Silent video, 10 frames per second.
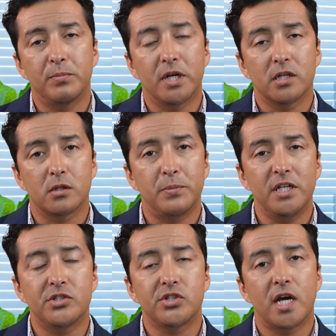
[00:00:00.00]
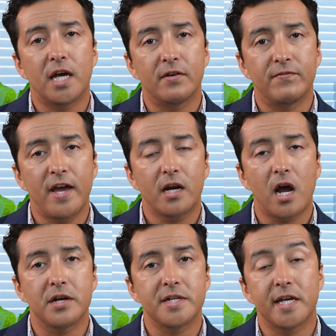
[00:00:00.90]
because of the pizza and fat
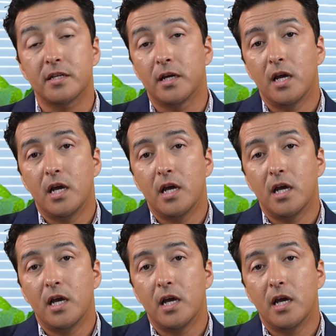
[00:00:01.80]
content,